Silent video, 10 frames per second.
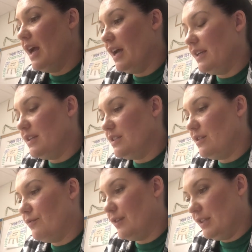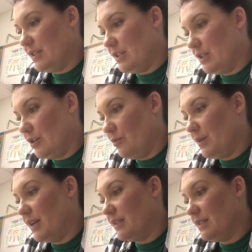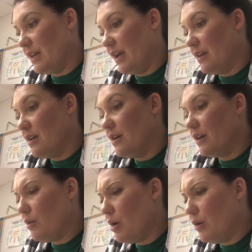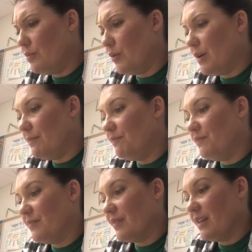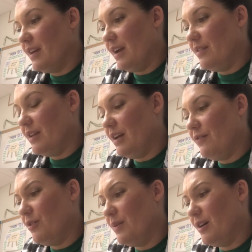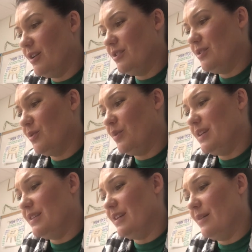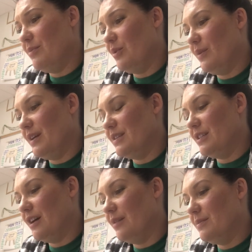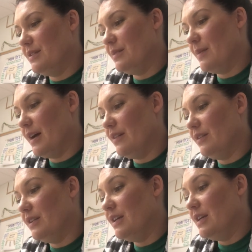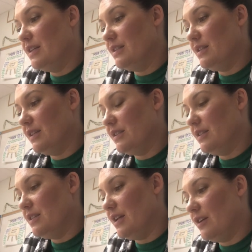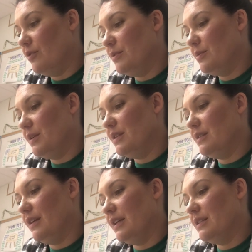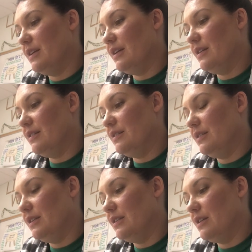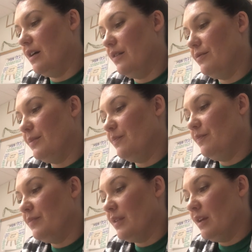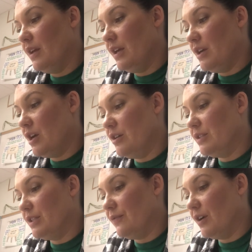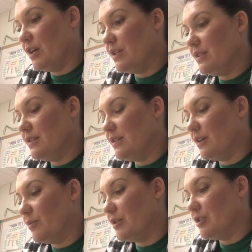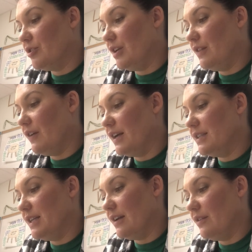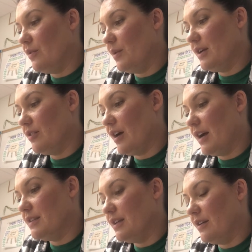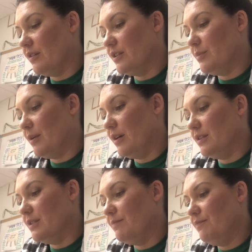I get to the front stoop and say, "Go home, boy." And then I feel my heart squeeze up the way he stops, smiling, sticks his tail between his legs again, and slinks off. He goes as far as the sycamore tree, lies down in the wet grass, head on his paws.